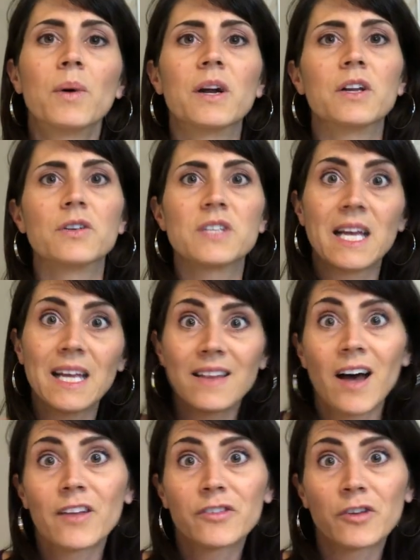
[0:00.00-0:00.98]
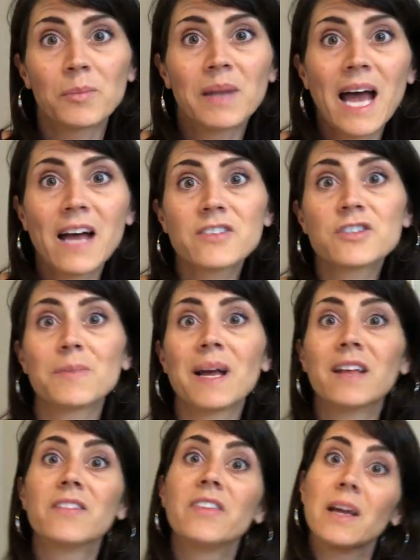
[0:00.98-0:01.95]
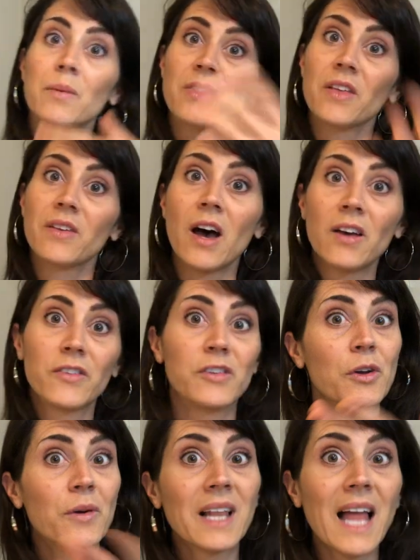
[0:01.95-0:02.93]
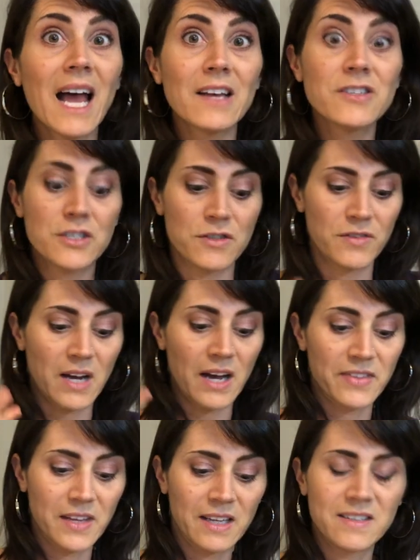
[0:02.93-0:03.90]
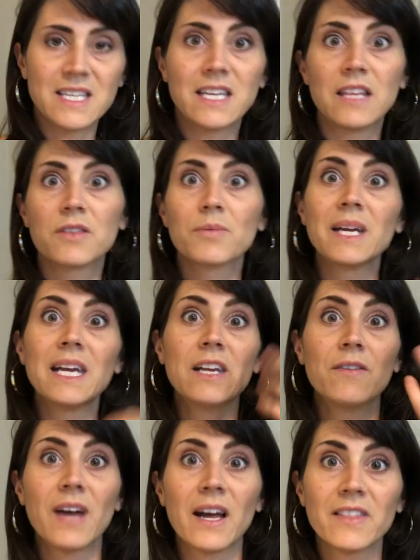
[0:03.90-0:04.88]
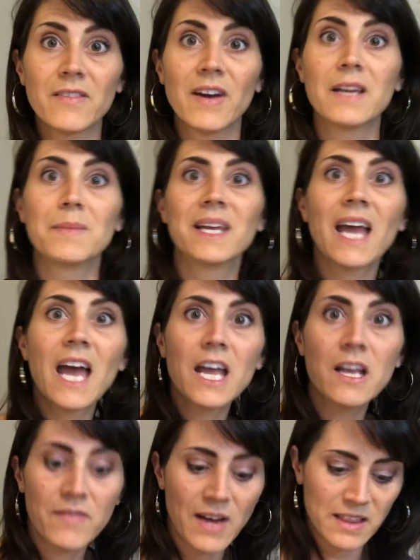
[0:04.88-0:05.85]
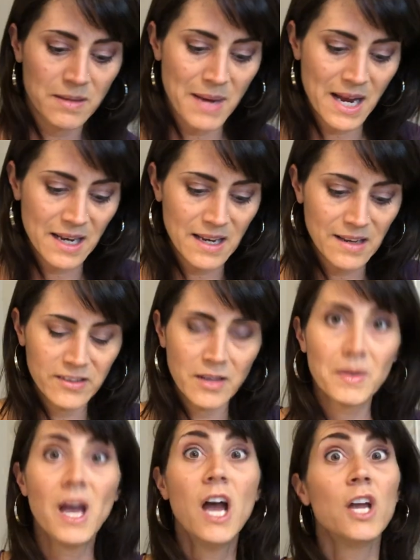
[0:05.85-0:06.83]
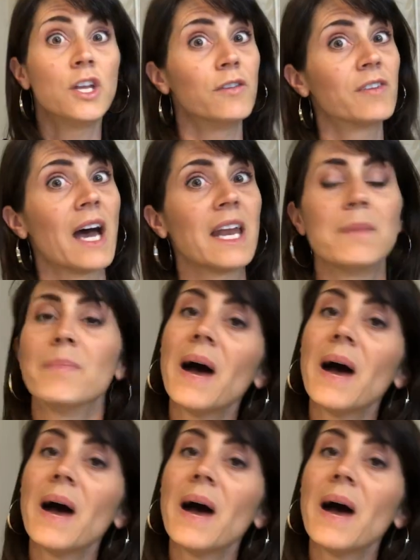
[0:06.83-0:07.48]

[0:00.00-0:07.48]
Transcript: where you're taking the osteoblast you're balancing it with the osteoclast you've got the d3 you've got the vitamin k you've got the magnesium you've got a